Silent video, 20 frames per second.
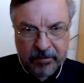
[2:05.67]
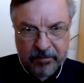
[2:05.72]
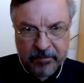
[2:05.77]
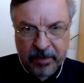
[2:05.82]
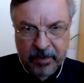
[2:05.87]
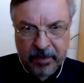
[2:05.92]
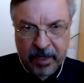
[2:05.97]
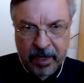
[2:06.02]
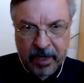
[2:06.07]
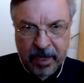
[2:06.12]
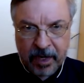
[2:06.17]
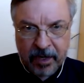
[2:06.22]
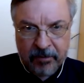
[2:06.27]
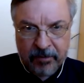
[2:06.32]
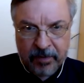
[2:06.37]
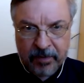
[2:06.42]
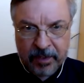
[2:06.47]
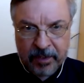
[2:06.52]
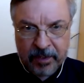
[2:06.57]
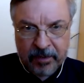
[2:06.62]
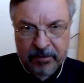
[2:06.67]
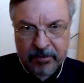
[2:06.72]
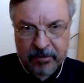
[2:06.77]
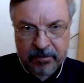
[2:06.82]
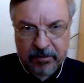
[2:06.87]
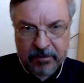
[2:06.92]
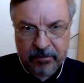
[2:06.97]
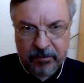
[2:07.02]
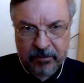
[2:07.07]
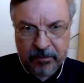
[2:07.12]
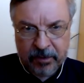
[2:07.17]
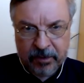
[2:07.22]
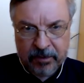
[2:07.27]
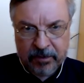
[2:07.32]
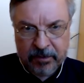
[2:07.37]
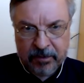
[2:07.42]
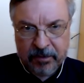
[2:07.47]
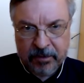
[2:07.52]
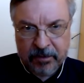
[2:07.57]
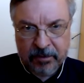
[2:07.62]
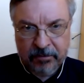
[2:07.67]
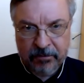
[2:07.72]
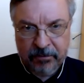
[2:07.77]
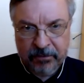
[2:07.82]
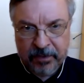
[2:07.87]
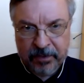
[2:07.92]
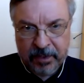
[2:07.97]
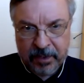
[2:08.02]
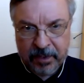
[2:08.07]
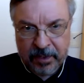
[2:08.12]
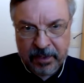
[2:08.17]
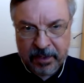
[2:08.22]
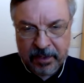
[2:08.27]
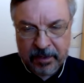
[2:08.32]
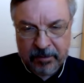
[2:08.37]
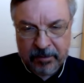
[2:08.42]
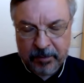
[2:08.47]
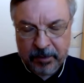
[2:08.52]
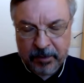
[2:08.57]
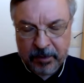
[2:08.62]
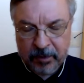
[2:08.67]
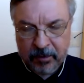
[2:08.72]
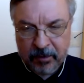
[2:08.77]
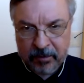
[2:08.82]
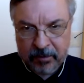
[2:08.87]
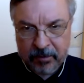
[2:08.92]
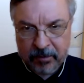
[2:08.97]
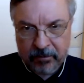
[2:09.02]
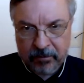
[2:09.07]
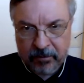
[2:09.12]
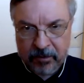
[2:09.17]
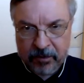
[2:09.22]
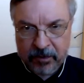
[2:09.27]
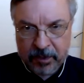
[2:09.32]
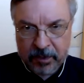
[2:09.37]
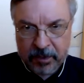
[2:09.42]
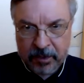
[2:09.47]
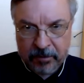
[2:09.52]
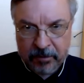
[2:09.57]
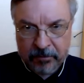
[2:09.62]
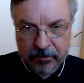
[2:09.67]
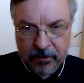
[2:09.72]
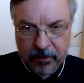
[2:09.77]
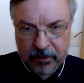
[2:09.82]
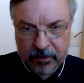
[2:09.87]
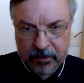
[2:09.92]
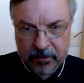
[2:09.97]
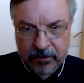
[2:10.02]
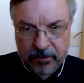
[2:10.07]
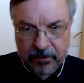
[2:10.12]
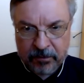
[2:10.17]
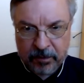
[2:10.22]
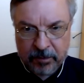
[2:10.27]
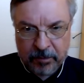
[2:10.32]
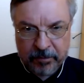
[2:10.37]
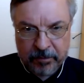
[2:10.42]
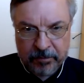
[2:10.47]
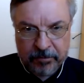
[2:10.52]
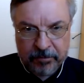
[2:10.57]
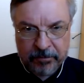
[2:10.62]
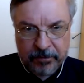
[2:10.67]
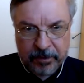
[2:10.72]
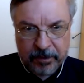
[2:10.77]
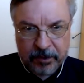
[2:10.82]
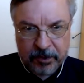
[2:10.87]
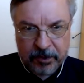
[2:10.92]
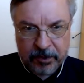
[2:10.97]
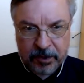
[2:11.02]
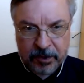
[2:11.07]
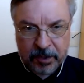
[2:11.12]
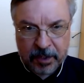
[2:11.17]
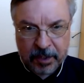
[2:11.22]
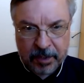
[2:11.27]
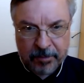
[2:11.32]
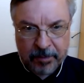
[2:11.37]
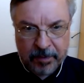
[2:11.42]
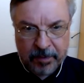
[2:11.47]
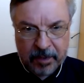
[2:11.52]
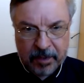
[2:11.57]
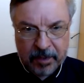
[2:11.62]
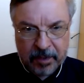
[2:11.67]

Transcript: Very high rates, for instance, in Finland because of congenital nephrotic syndrome of the Finnish type.